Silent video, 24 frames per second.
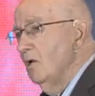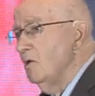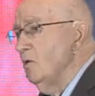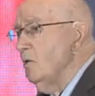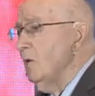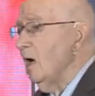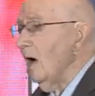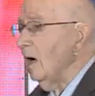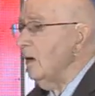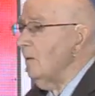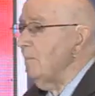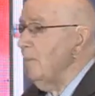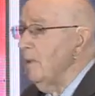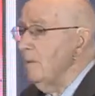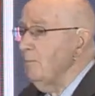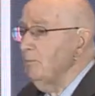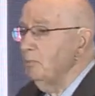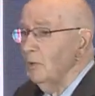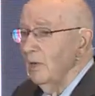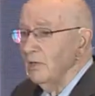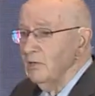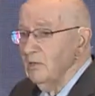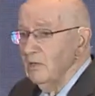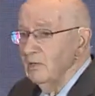You got to be
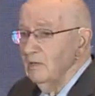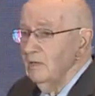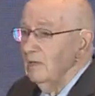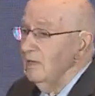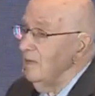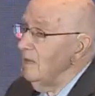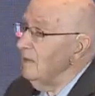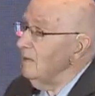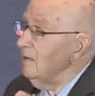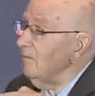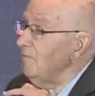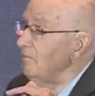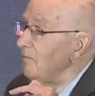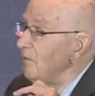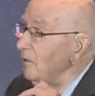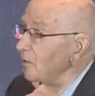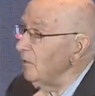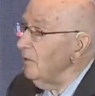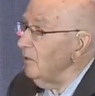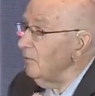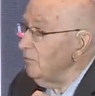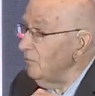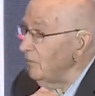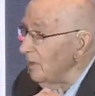present in a
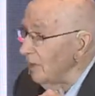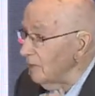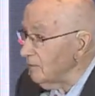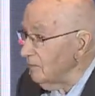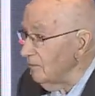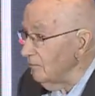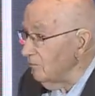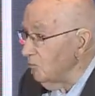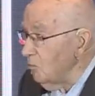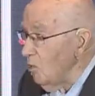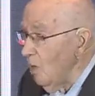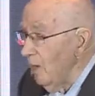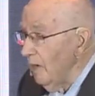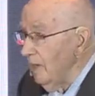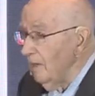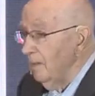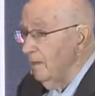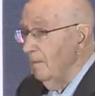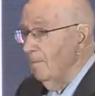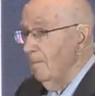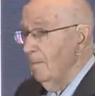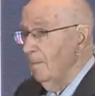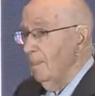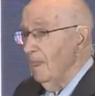very effective
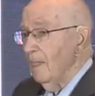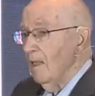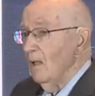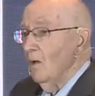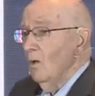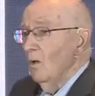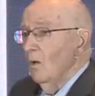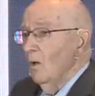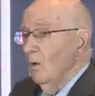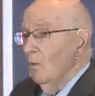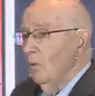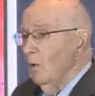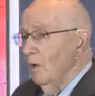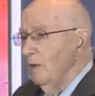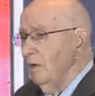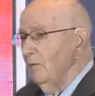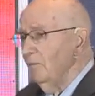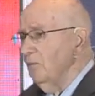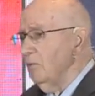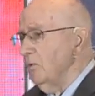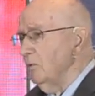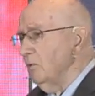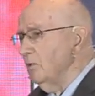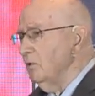way. What
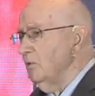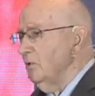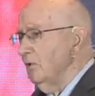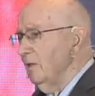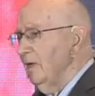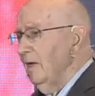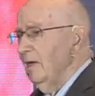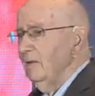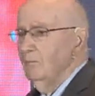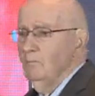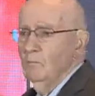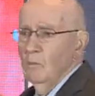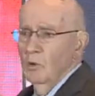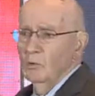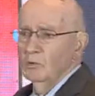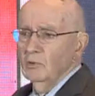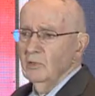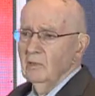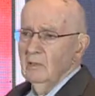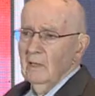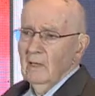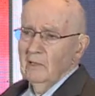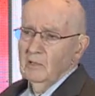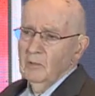if you're good at
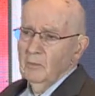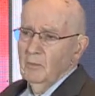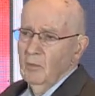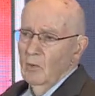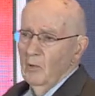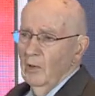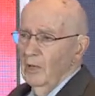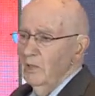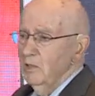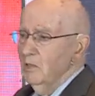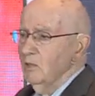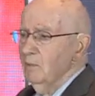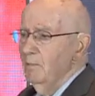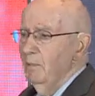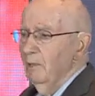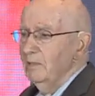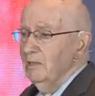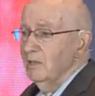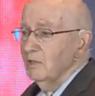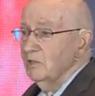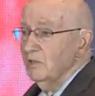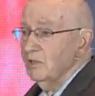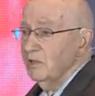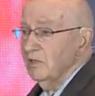most touch points,
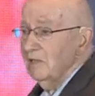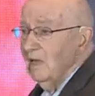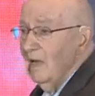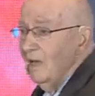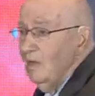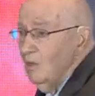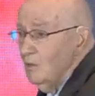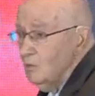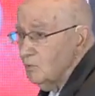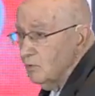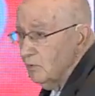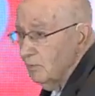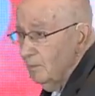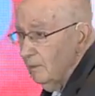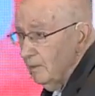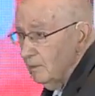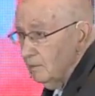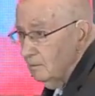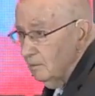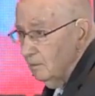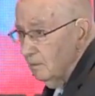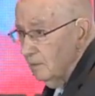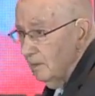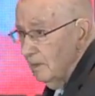but the
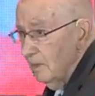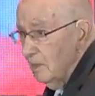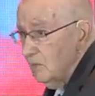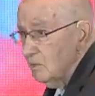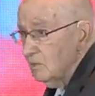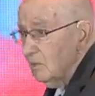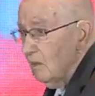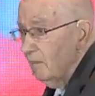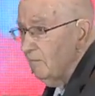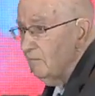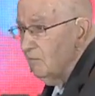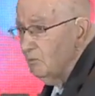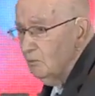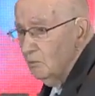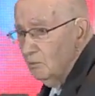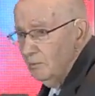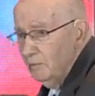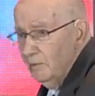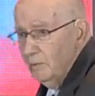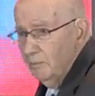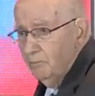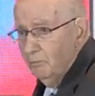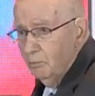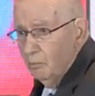salesman is a
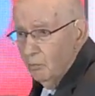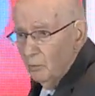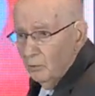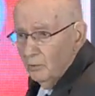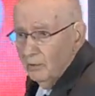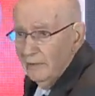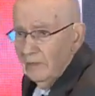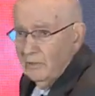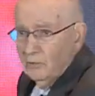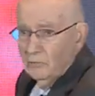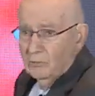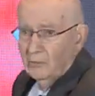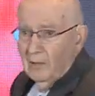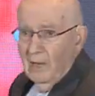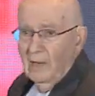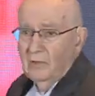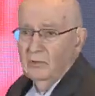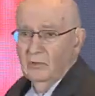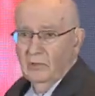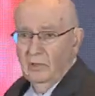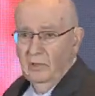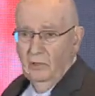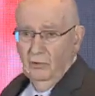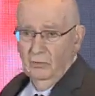very poorly
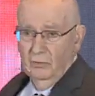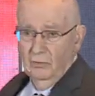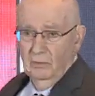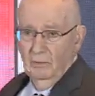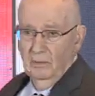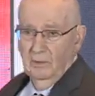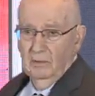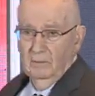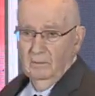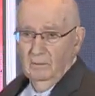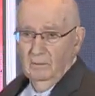trained salesman?